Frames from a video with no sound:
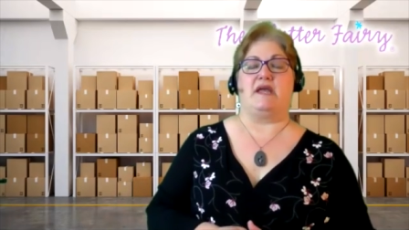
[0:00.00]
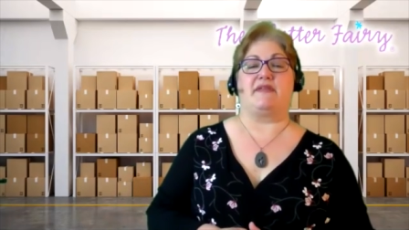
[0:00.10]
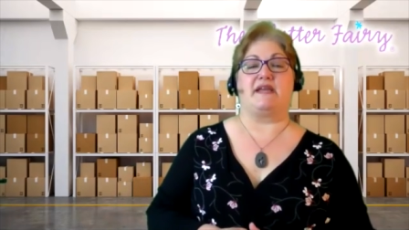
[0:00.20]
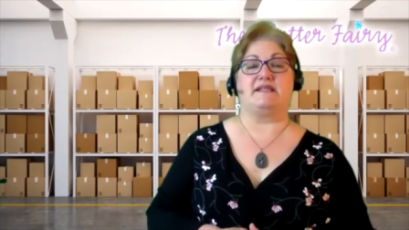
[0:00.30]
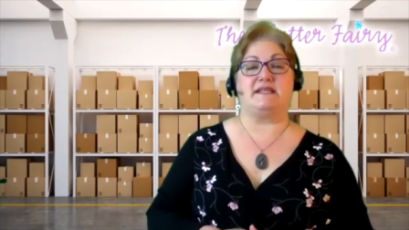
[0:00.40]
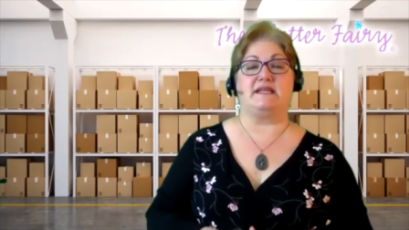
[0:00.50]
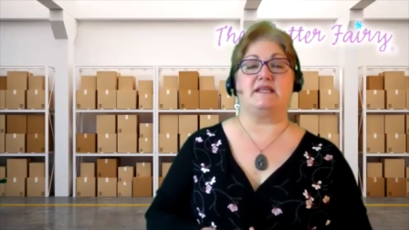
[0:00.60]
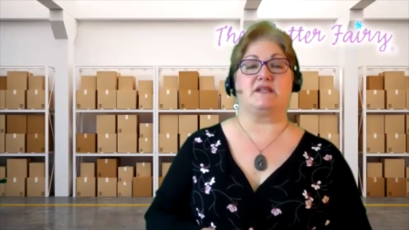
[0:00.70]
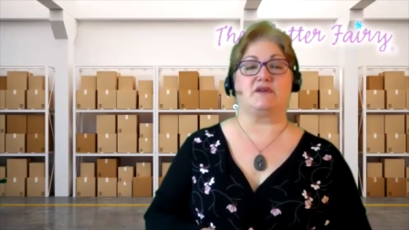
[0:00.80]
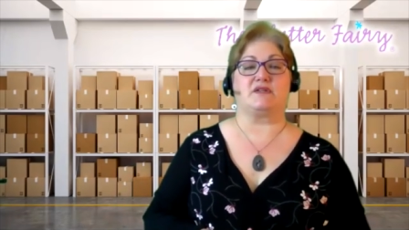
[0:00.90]
if they see
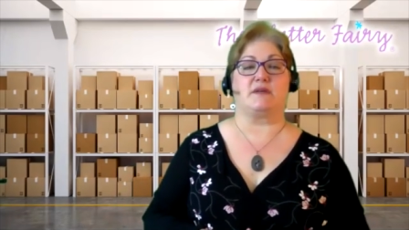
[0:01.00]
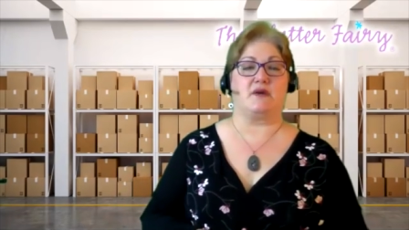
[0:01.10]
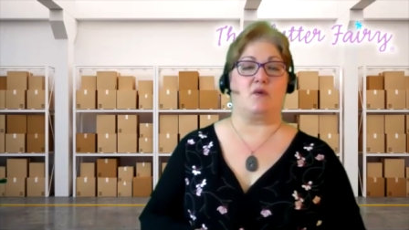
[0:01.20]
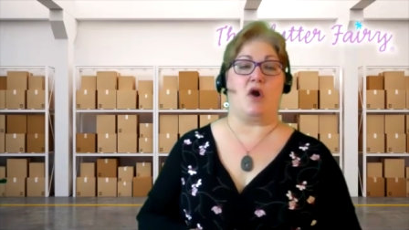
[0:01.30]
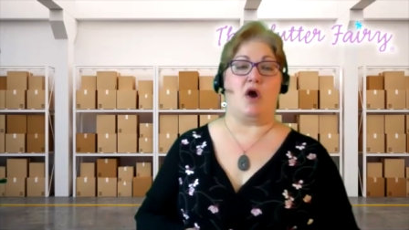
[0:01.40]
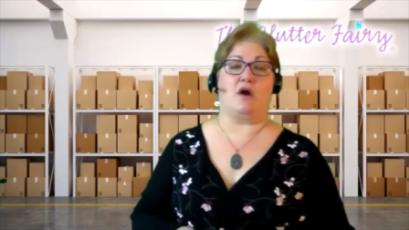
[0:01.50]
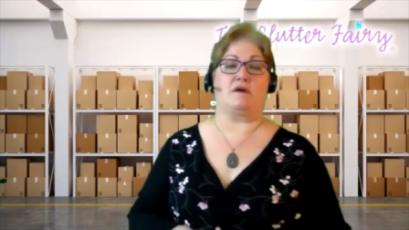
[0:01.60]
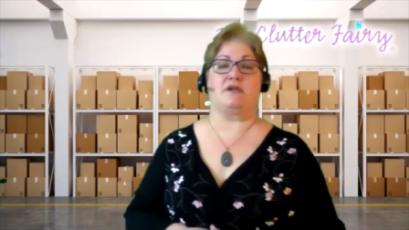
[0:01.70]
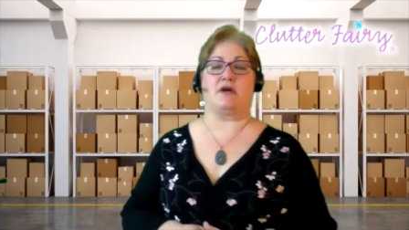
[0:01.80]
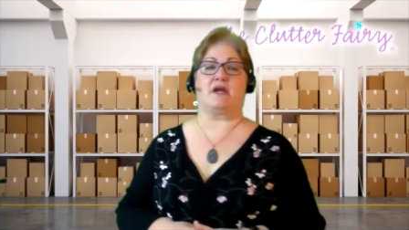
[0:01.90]
that there's something
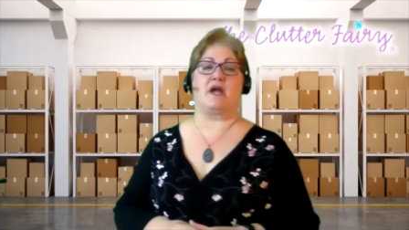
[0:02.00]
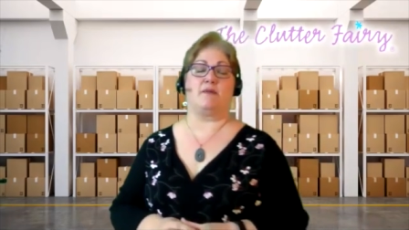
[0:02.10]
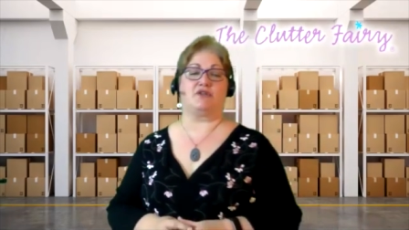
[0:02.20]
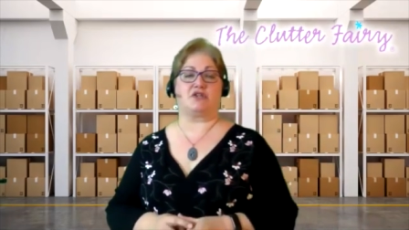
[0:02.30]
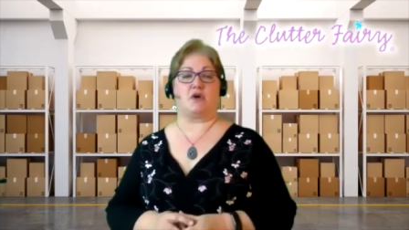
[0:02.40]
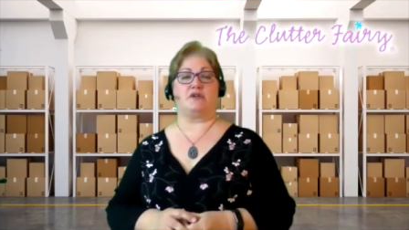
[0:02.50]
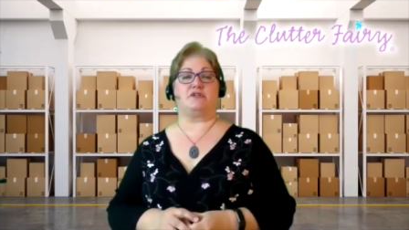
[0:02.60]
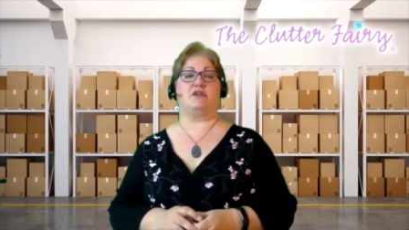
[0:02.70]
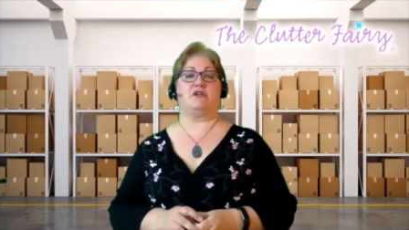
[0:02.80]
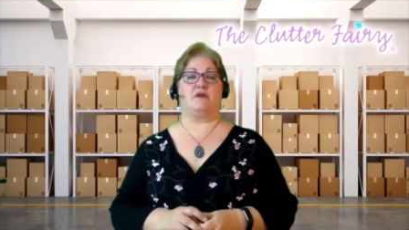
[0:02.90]
wrong, they're going to come and show
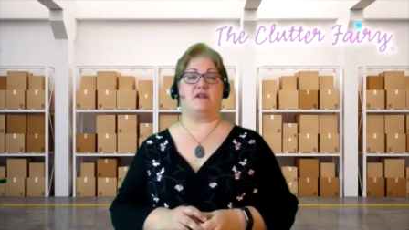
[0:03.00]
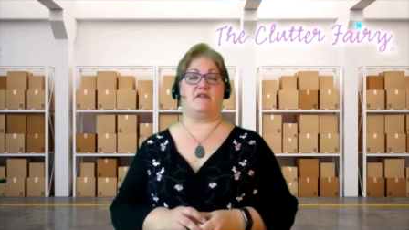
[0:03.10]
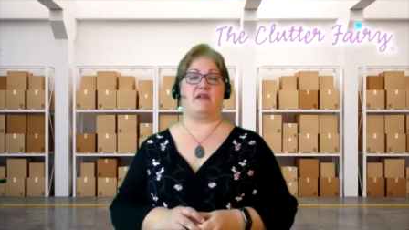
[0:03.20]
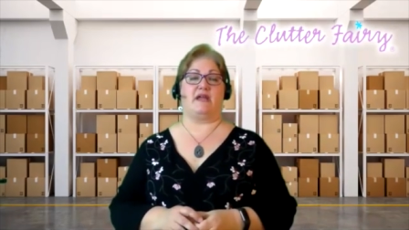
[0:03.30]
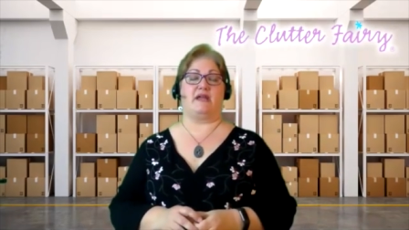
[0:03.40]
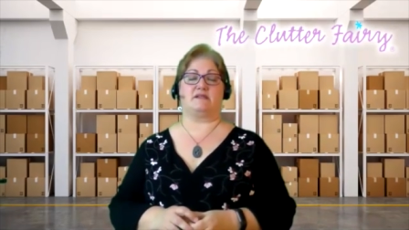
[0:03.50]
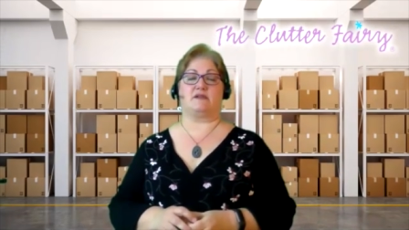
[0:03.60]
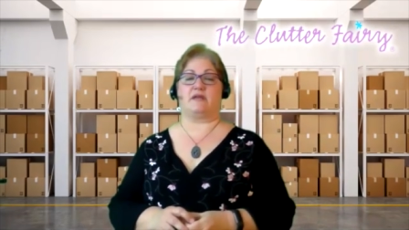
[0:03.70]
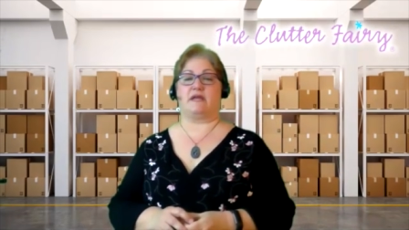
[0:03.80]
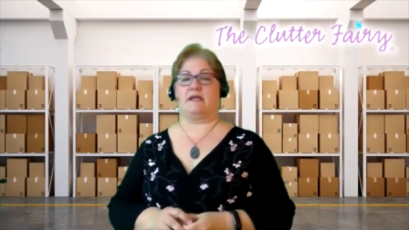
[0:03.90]
it to you in advance
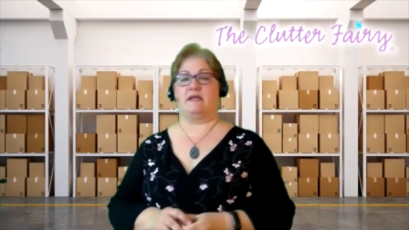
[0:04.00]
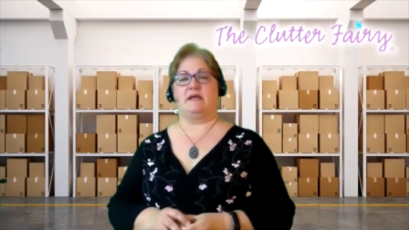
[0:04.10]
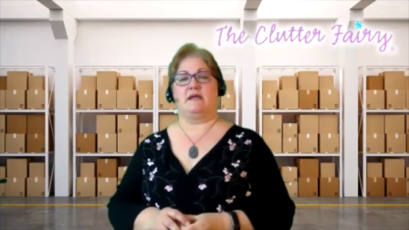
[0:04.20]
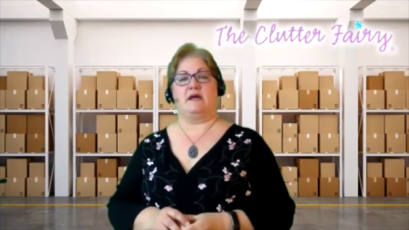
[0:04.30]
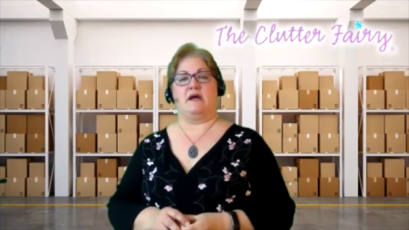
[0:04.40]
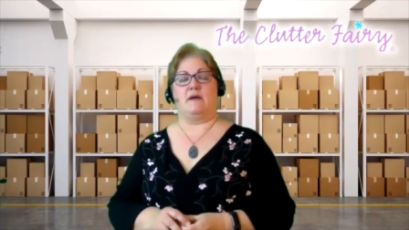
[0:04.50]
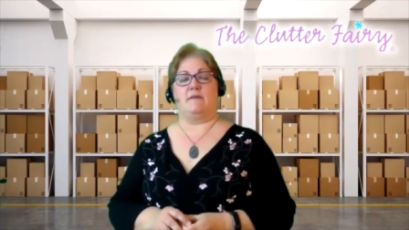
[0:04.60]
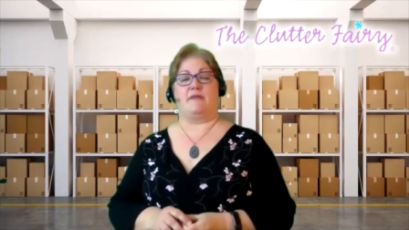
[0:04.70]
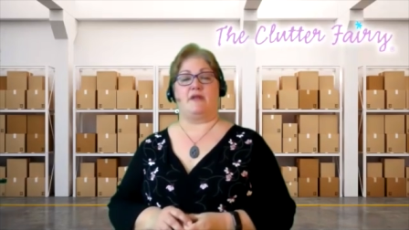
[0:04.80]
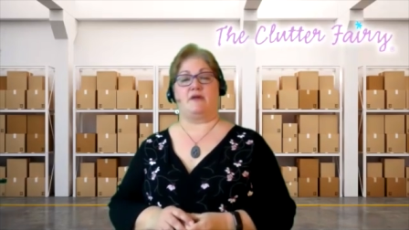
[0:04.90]
so that
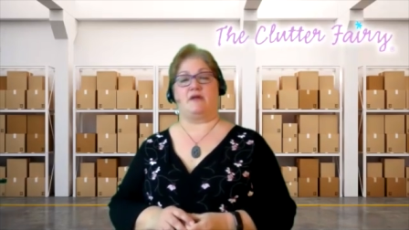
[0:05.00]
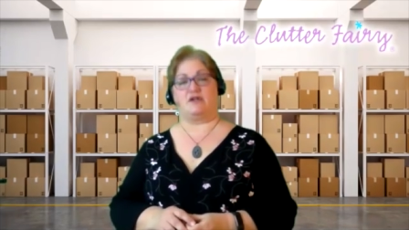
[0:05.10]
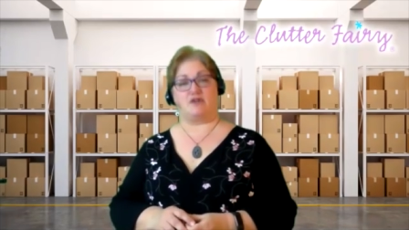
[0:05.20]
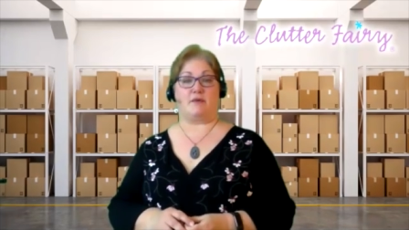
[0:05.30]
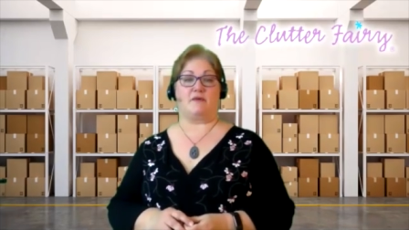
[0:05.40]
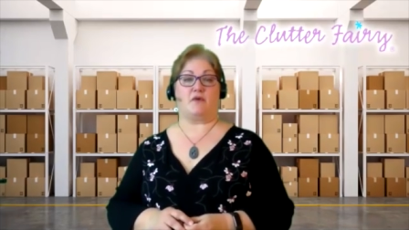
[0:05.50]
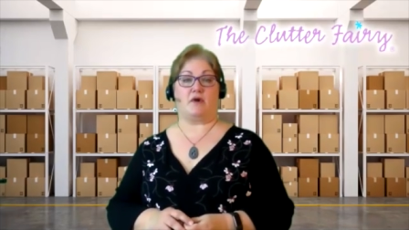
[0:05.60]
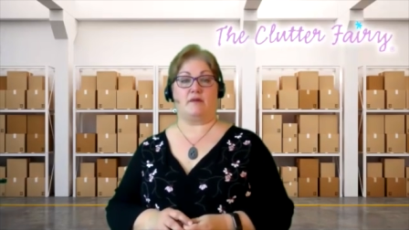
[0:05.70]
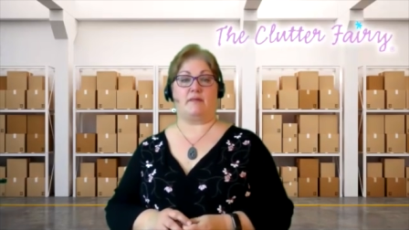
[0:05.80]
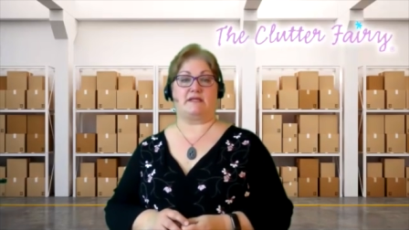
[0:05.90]
they don't get in trouble
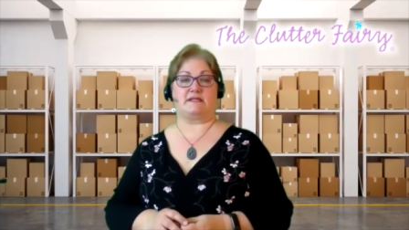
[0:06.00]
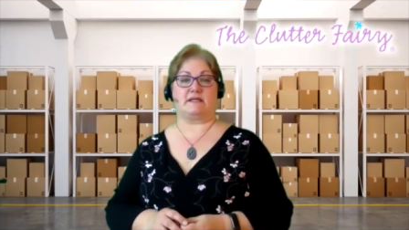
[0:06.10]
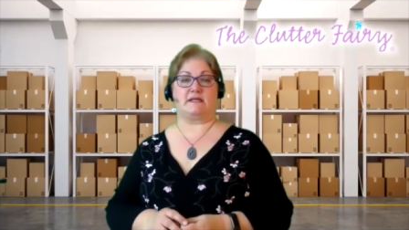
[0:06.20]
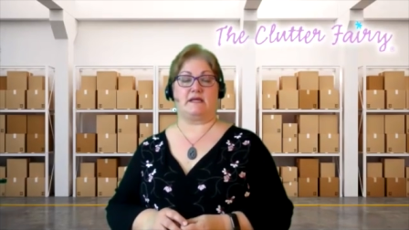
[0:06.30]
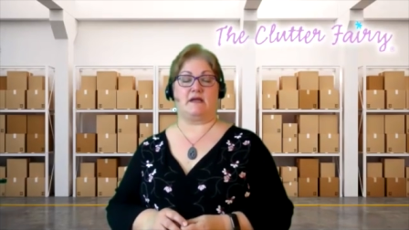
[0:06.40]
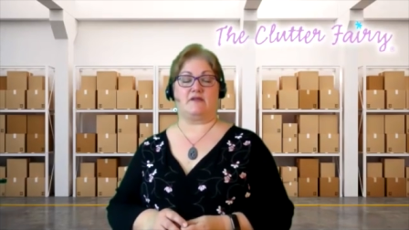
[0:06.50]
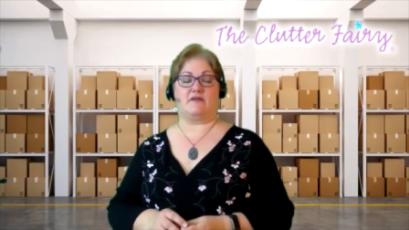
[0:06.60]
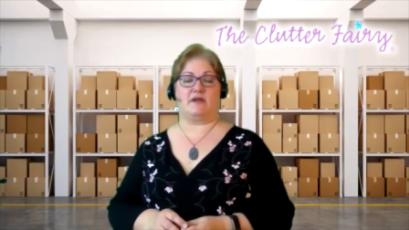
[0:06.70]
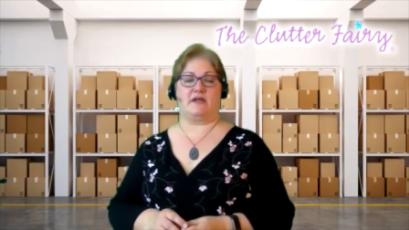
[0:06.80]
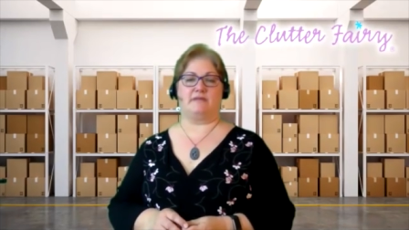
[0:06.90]
for it, basically, on the
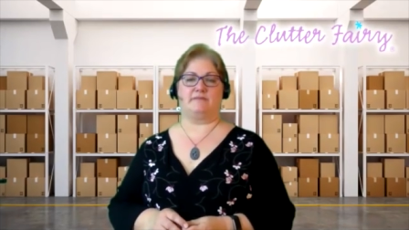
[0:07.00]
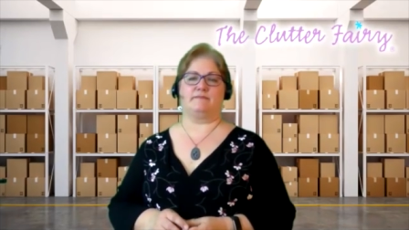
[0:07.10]
front end.